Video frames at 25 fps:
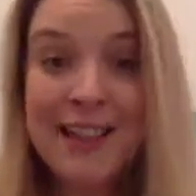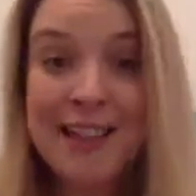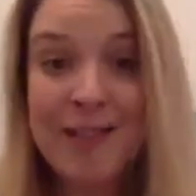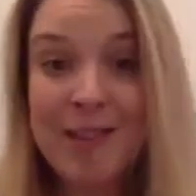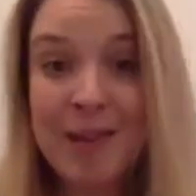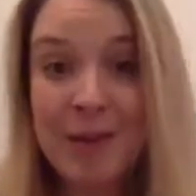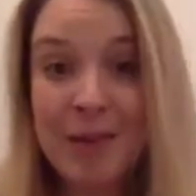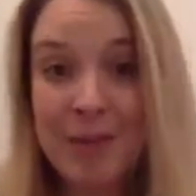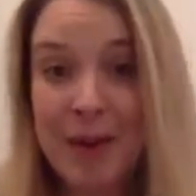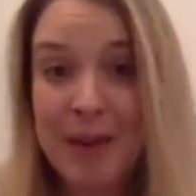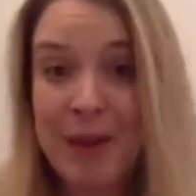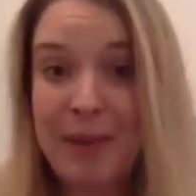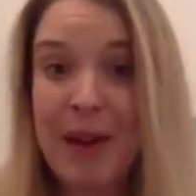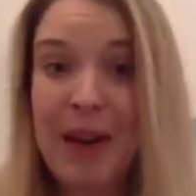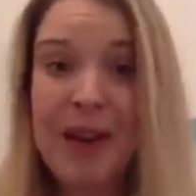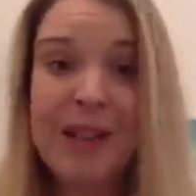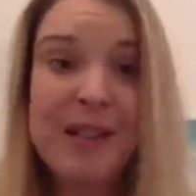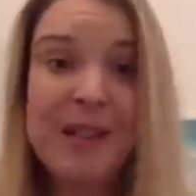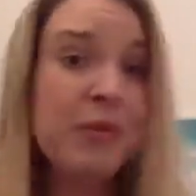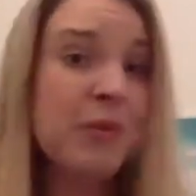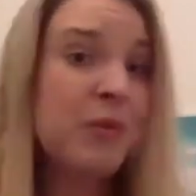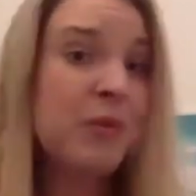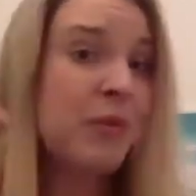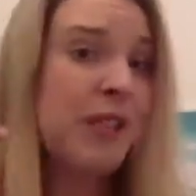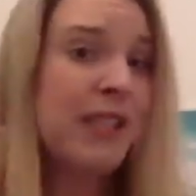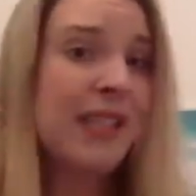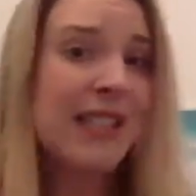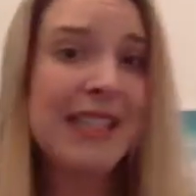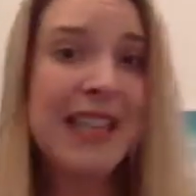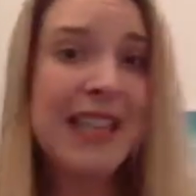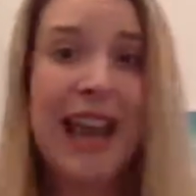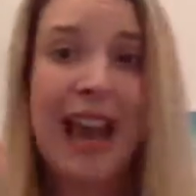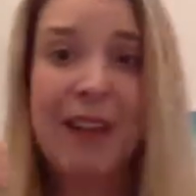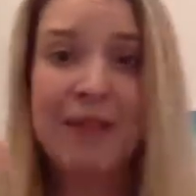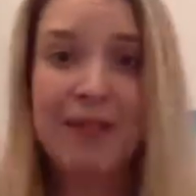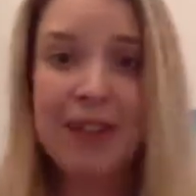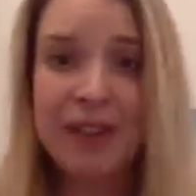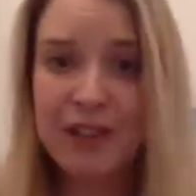so my husband wasn't
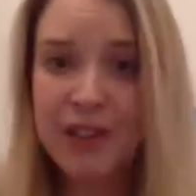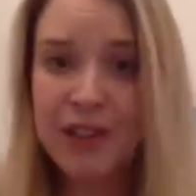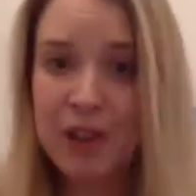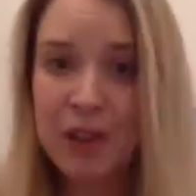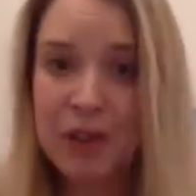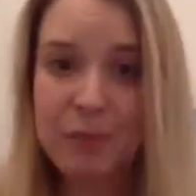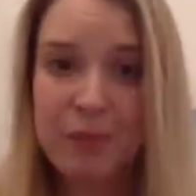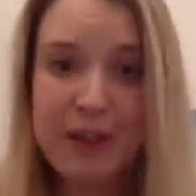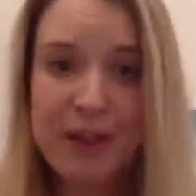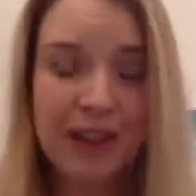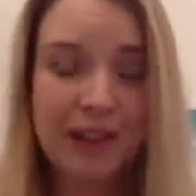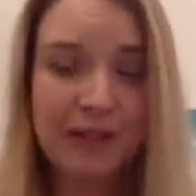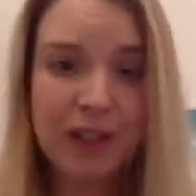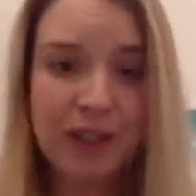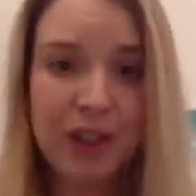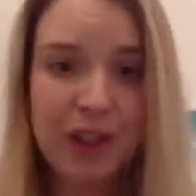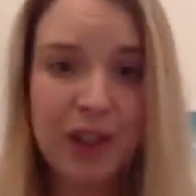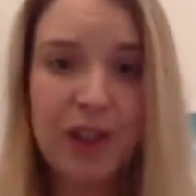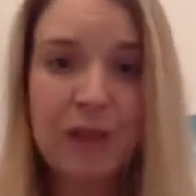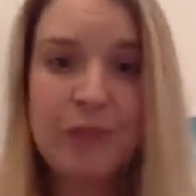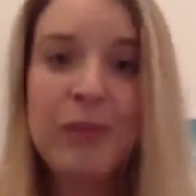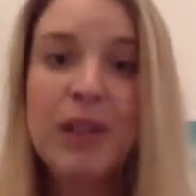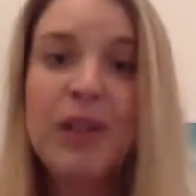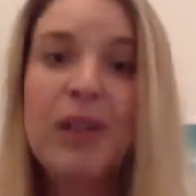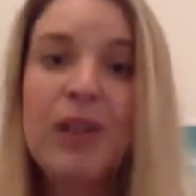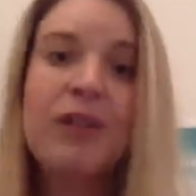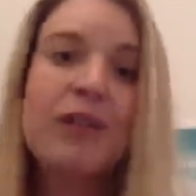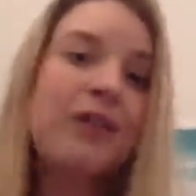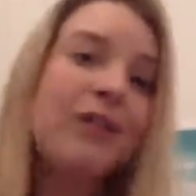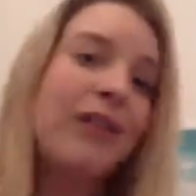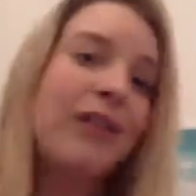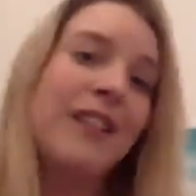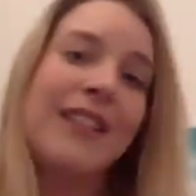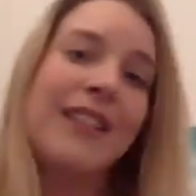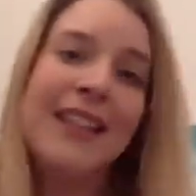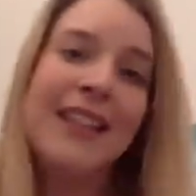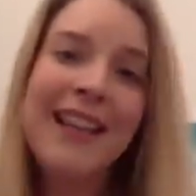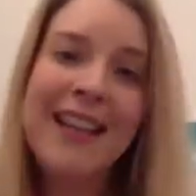having too big of a
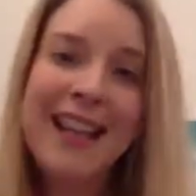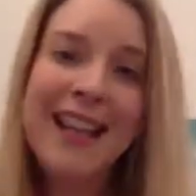commute.